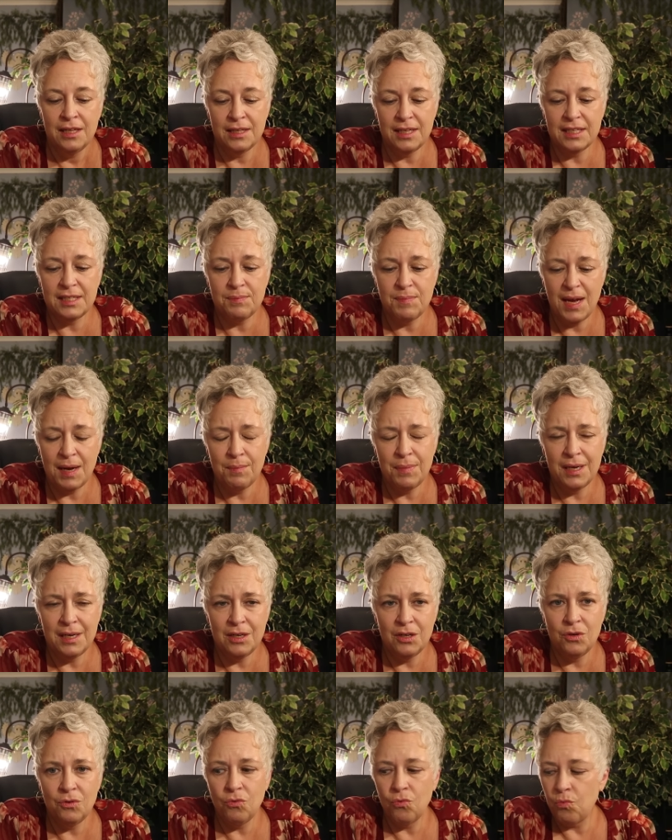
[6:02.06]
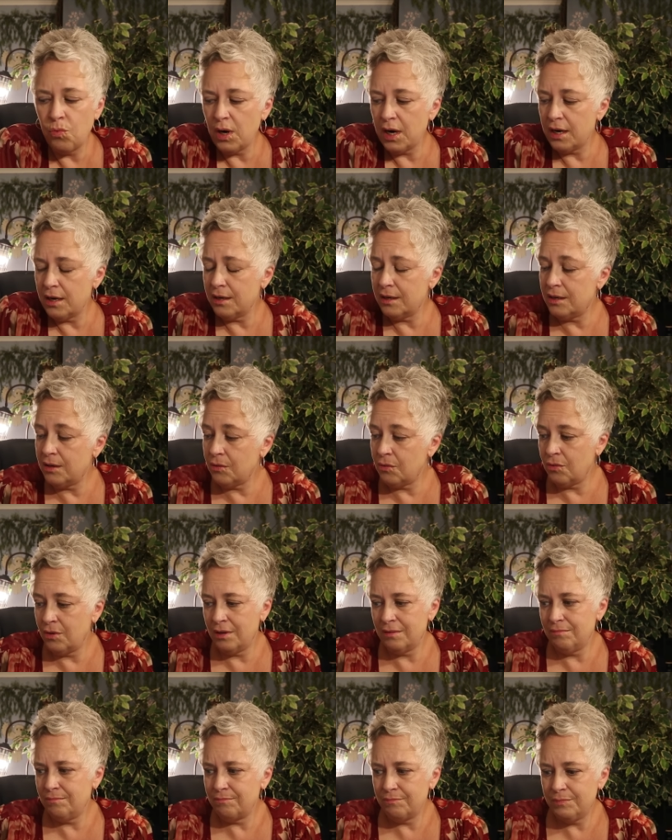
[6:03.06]
This may be new work
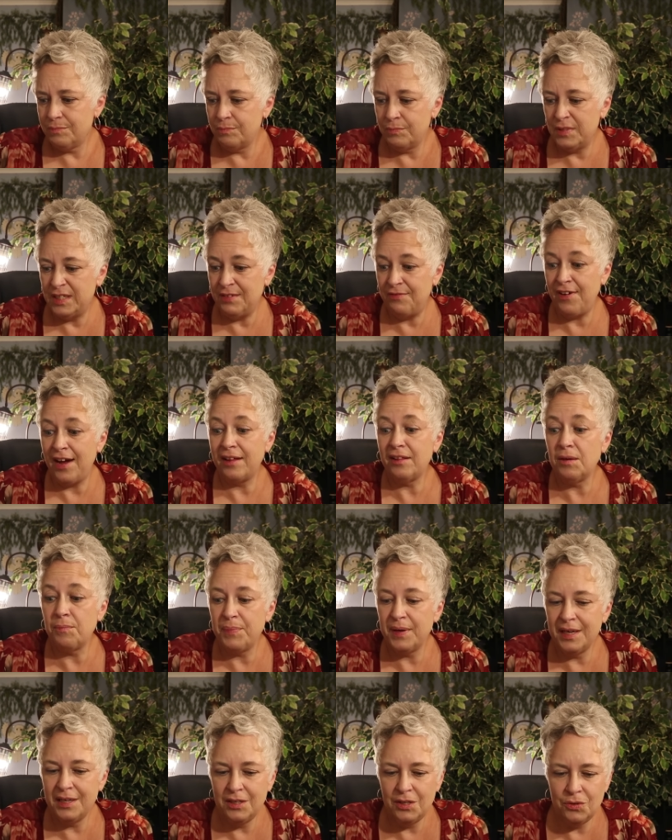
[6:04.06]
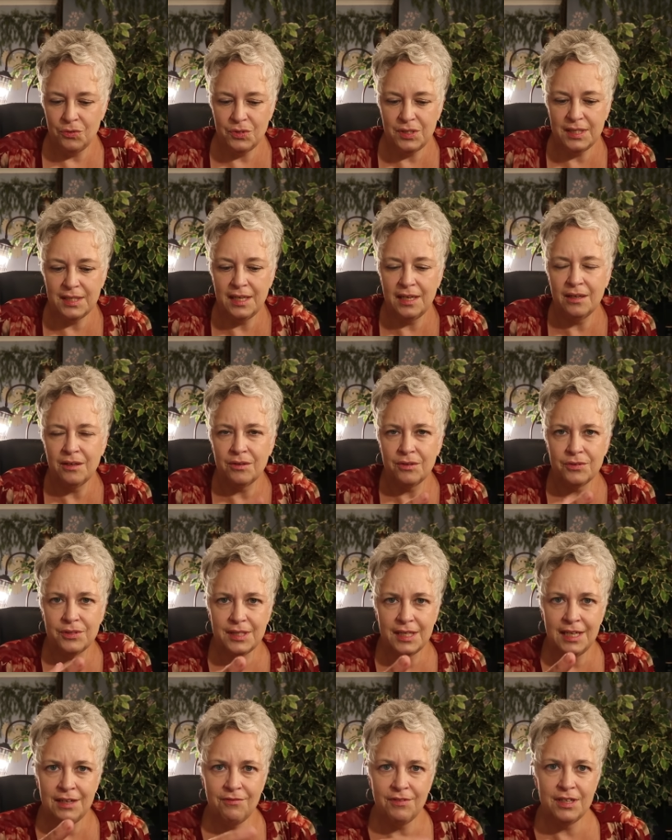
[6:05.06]
or developing new
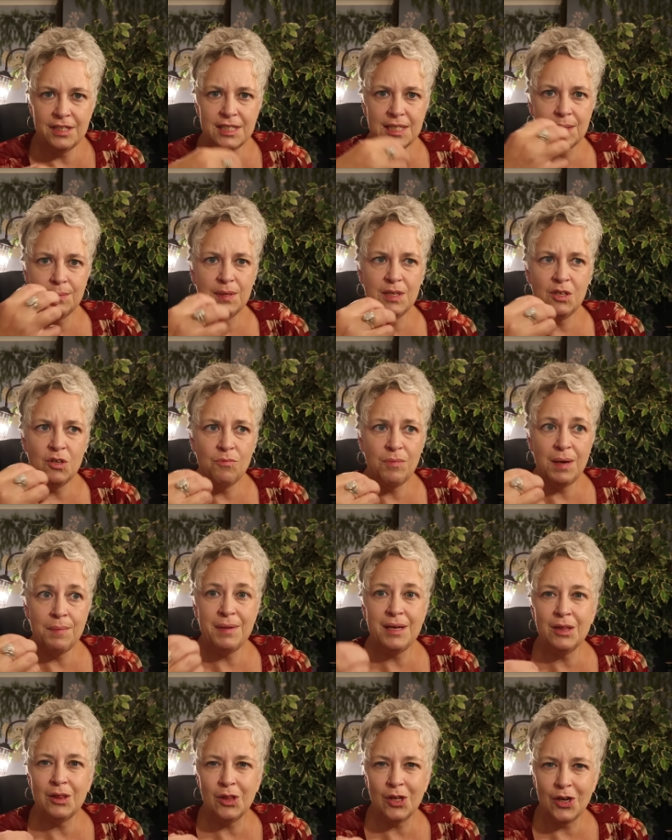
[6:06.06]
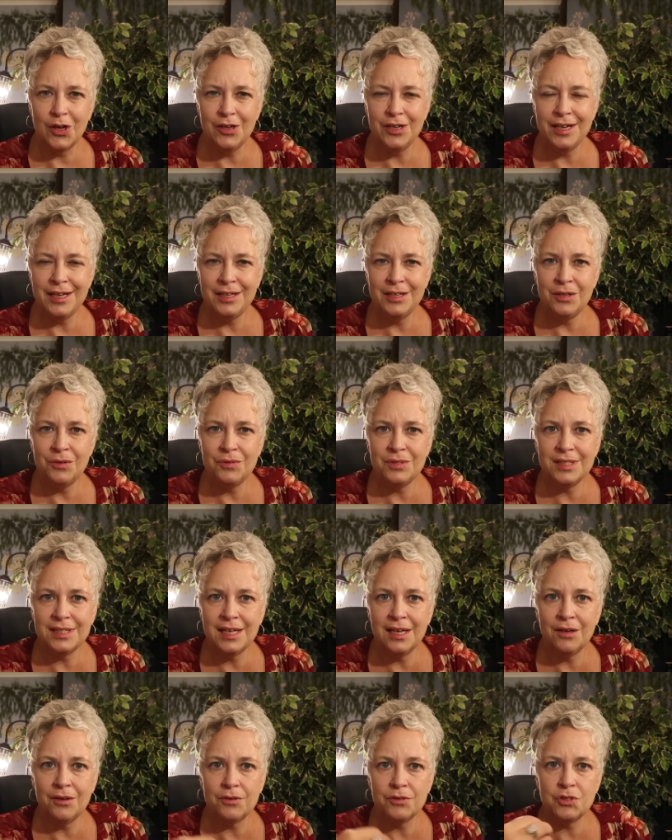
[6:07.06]
skills even. Some of you may be learning new
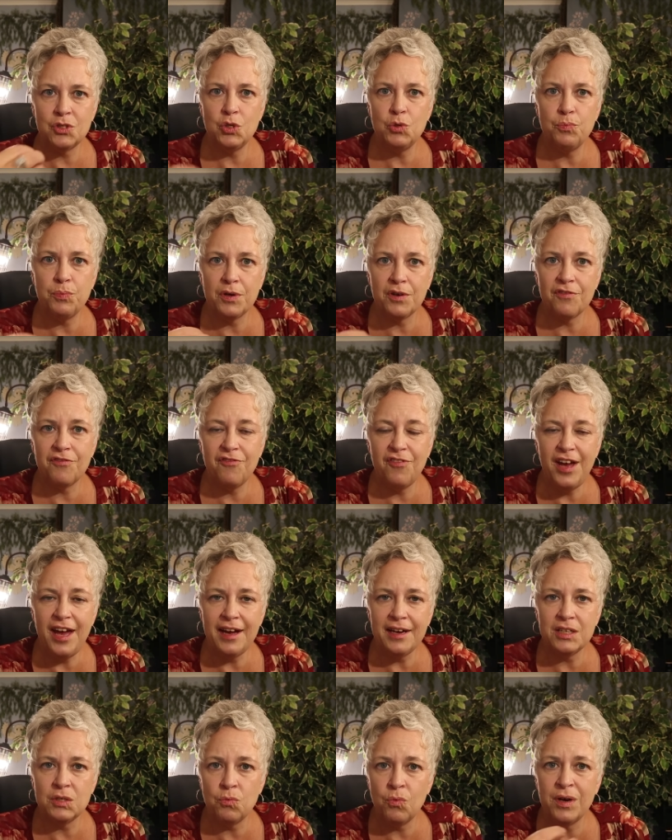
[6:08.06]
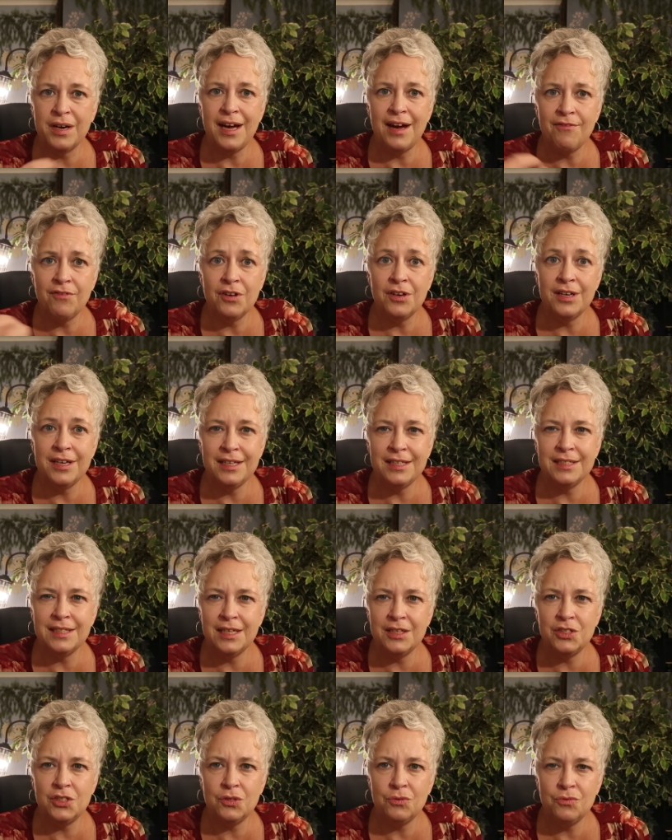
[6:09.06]
skills to perfect whatever it is
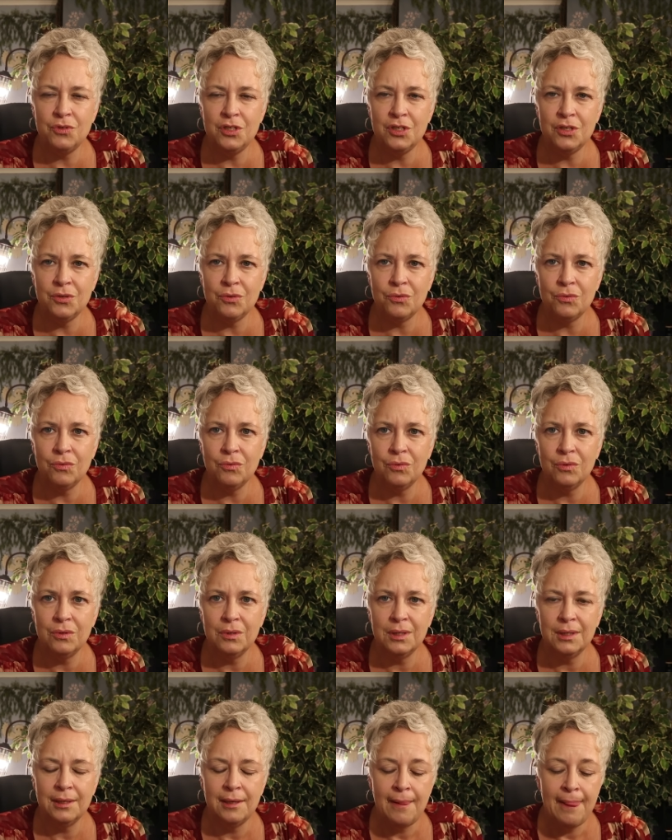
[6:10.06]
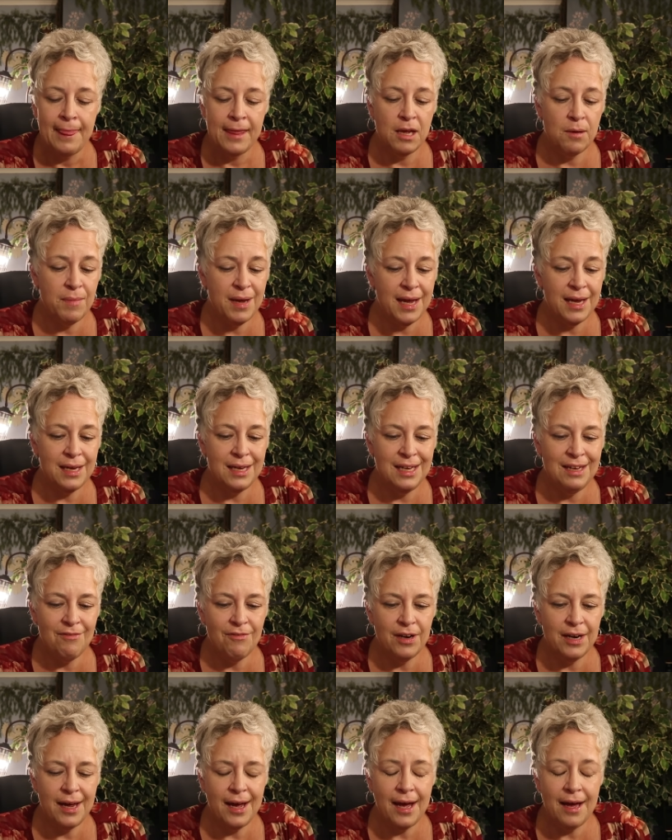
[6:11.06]
that you do. You may
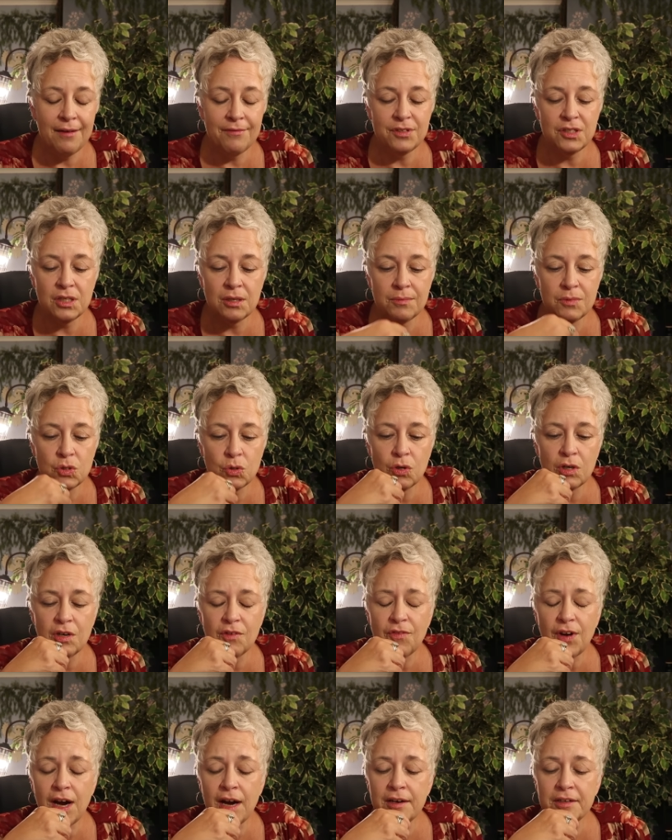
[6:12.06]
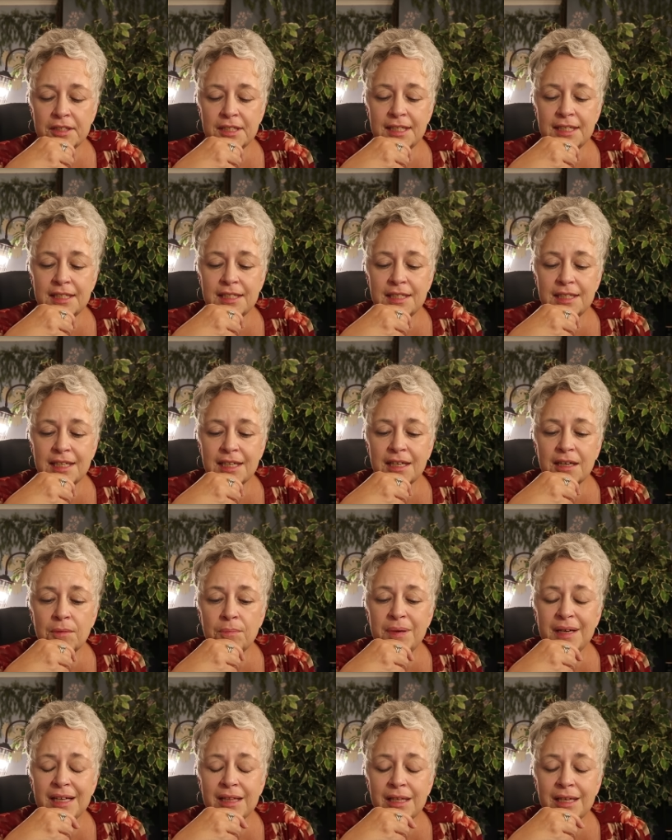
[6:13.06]
even have some sort of artistic
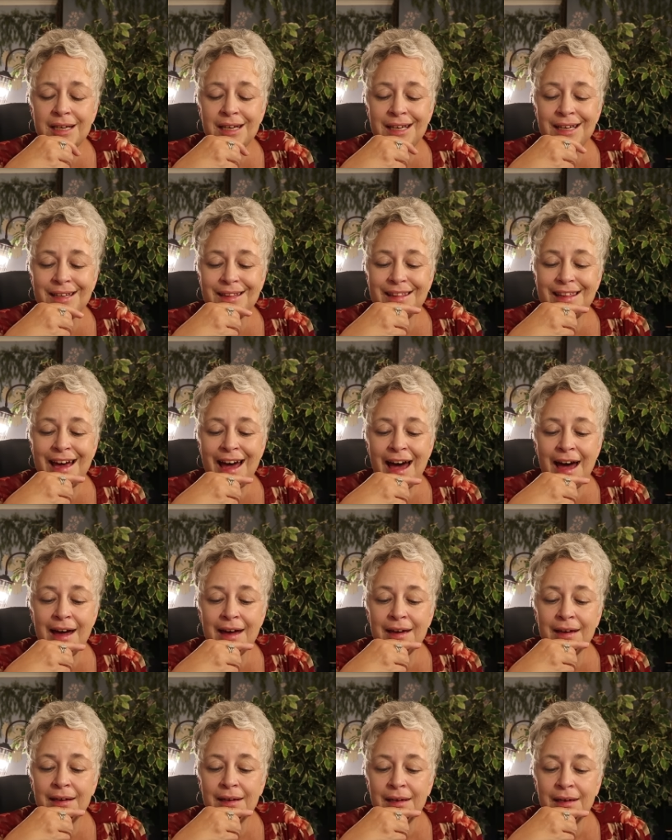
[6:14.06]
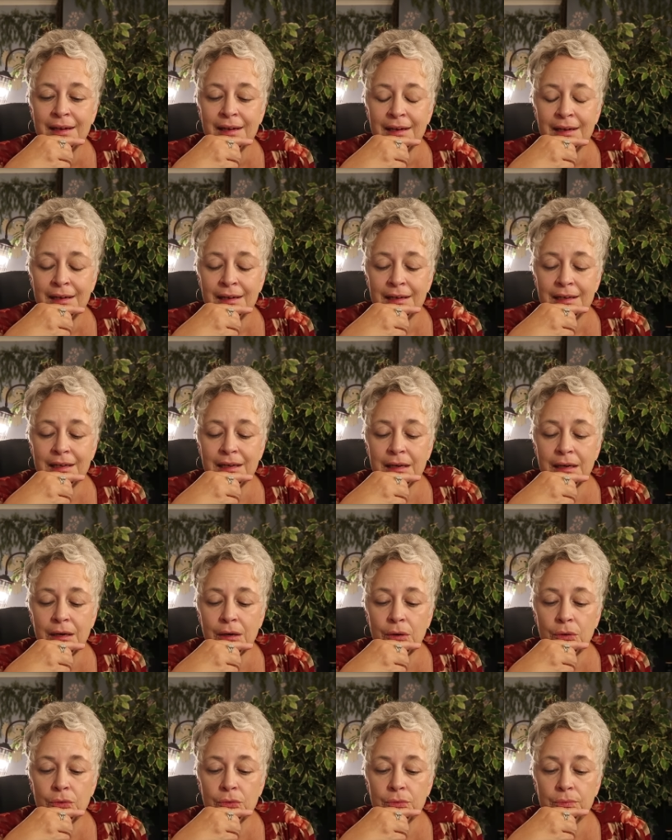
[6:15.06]
ability that, you
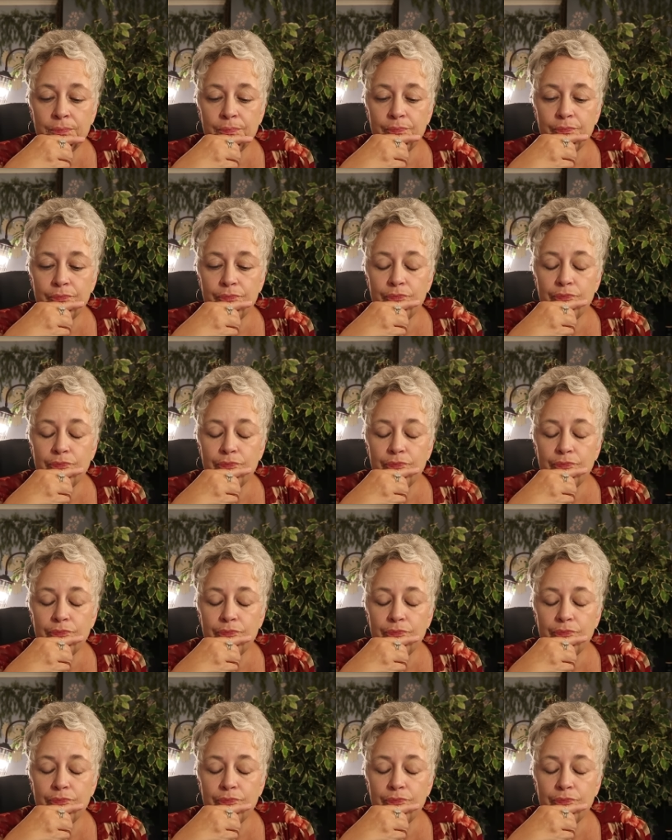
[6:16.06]
know,